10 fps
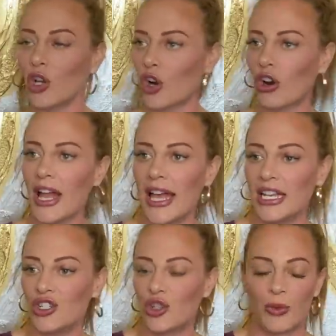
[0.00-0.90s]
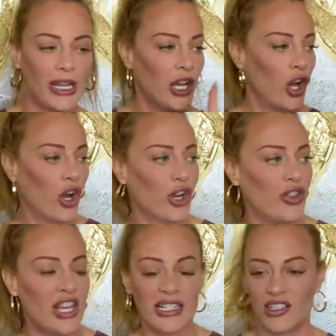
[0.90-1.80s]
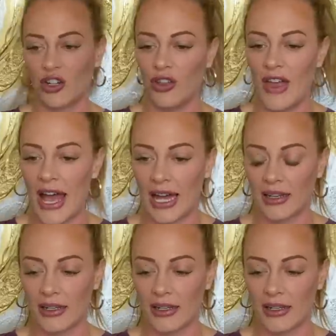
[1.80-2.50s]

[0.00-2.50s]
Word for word: Her head injury, her this, her that.